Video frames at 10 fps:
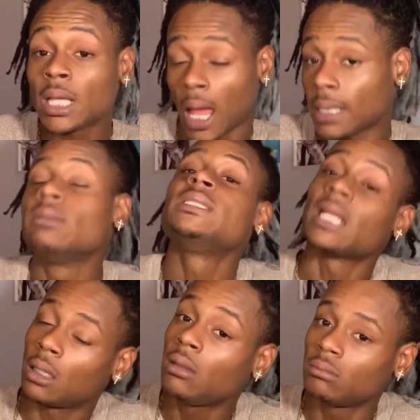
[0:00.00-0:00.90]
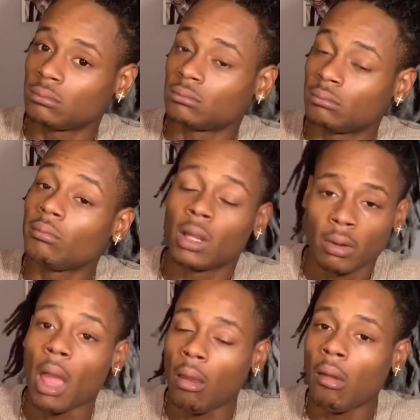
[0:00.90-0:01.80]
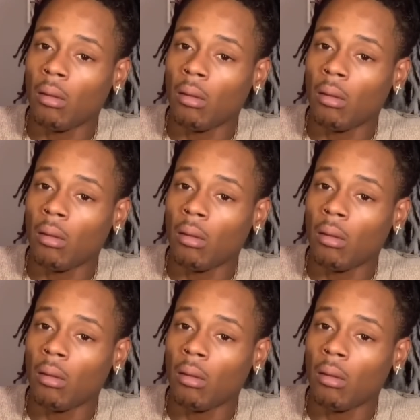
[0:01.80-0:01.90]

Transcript: like I was saying, here you at.